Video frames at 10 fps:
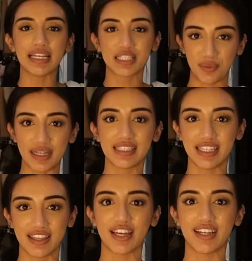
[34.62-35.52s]
my
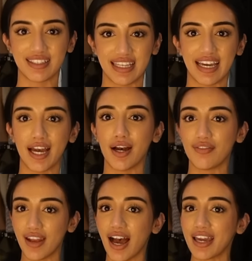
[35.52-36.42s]
23rd year
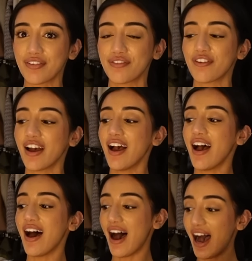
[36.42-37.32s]
of life.
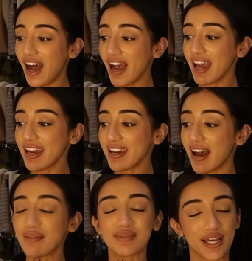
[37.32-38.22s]

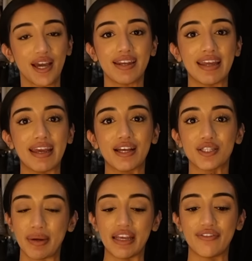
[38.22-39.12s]
I am
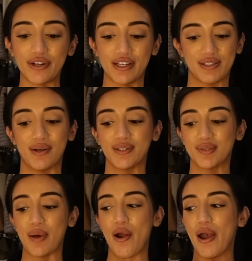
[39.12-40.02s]
turning 24 years
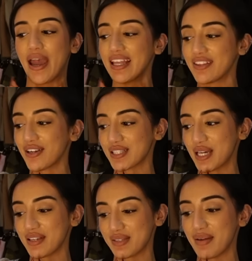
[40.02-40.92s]
old tomorrow. 8th of
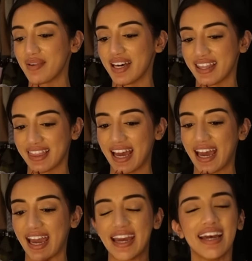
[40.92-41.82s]
October is my
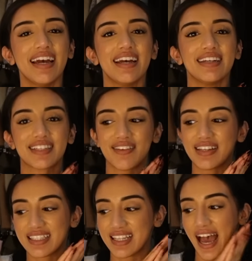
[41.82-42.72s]
birthday. It's
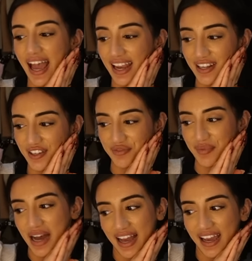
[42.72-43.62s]
coming to the end
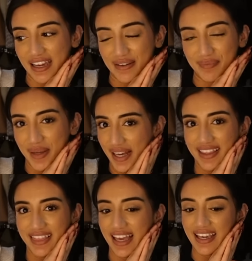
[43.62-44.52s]
of my
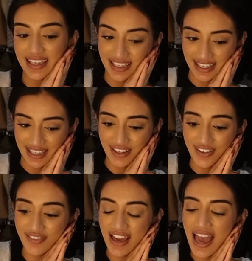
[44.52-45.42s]
birthday
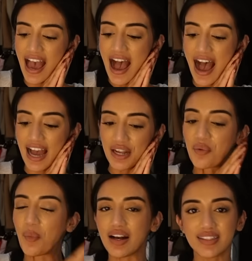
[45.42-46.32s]
eve.
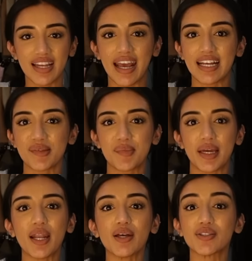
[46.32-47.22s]
And while today has
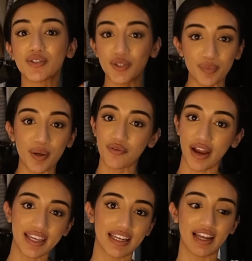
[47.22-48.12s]
been a
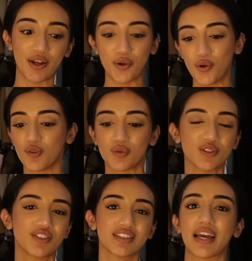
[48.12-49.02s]
super regular,
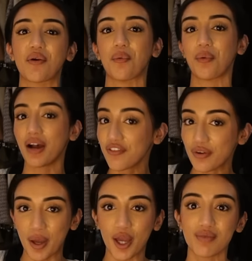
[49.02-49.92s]
normal, just like
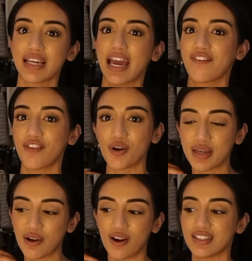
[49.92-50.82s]
work from home day,
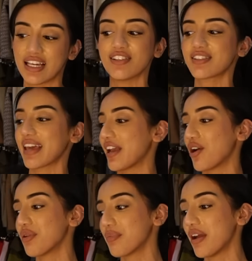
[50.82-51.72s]
filming content, and just
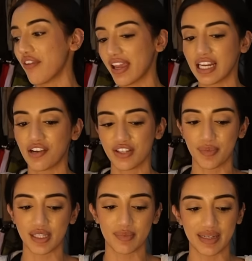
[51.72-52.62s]
getting on with my regular
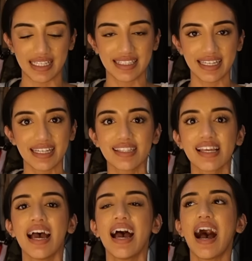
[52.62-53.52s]

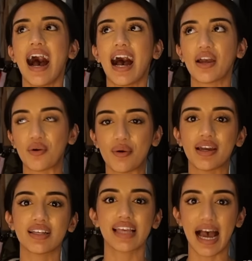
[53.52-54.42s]
responsibilities, I
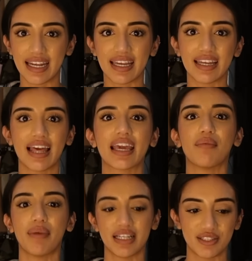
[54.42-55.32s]
always had it
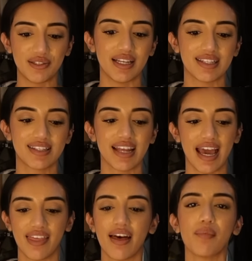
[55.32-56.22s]
like in my to-do list
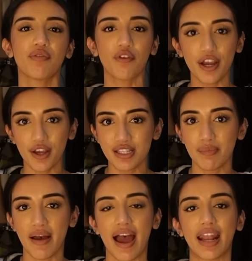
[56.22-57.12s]
today that before I
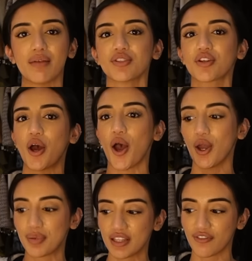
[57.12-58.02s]
go to bed, I'm just gonna
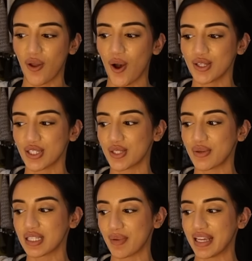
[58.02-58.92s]
open the vlog
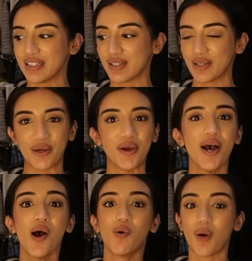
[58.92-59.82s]
just to explain to
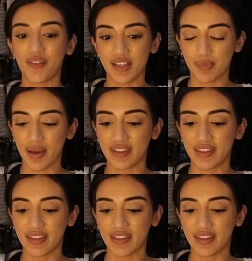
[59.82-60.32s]
you what this